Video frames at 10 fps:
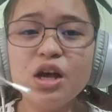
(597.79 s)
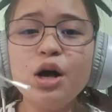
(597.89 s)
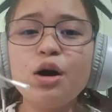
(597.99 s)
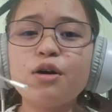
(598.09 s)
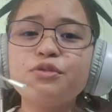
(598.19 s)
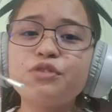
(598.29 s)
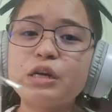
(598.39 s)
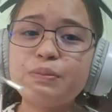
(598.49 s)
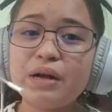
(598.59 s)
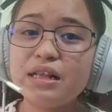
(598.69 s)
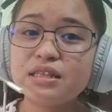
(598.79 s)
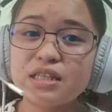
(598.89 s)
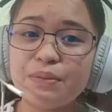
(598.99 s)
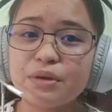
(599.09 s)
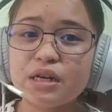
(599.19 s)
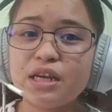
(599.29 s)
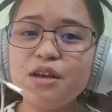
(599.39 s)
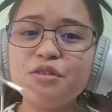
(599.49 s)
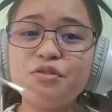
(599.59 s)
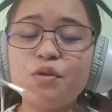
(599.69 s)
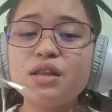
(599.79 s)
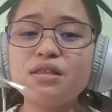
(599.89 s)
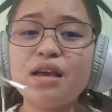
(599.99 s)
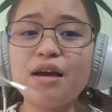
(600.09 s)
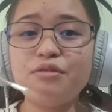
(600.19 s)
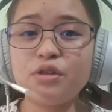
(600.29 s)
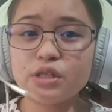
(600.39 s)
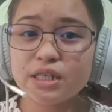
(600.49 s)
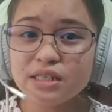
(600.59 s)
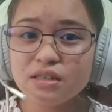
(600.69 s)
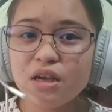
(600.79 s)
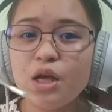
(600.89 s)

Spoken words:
or verbal summary of what they have learned